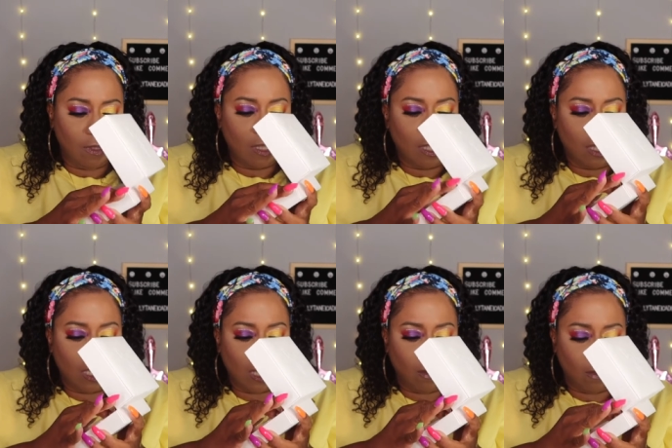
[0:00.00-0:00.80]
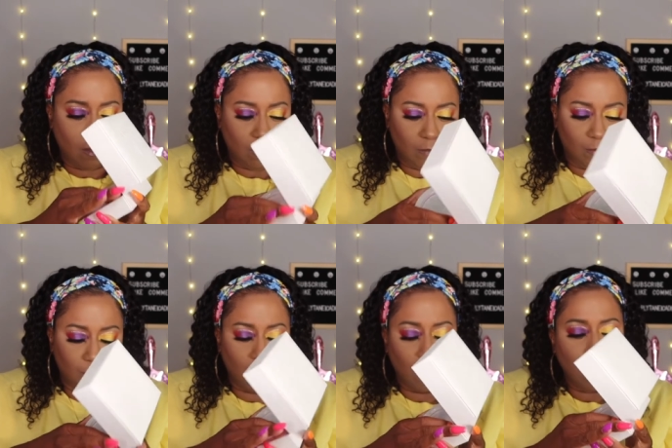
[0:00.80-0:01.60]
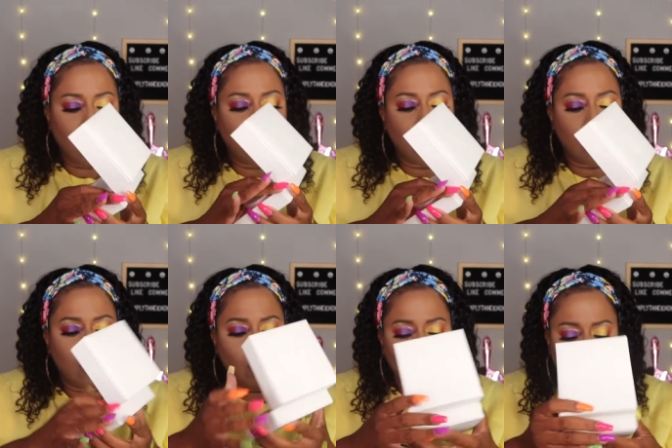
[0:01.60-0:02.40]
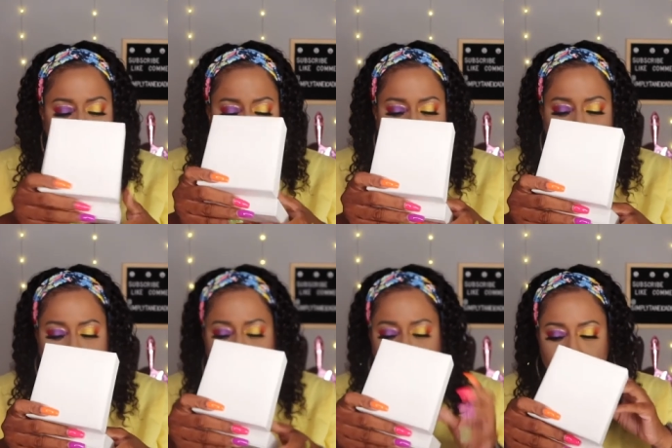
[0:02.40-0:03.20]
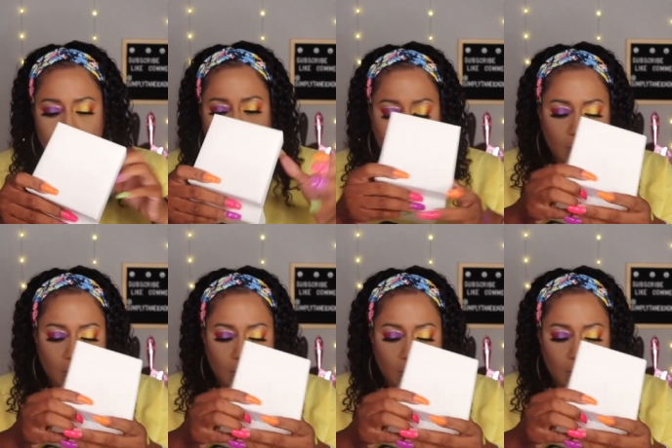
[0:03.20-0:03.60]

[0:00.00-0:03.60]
even get the thing out. And I don't want to... Come on.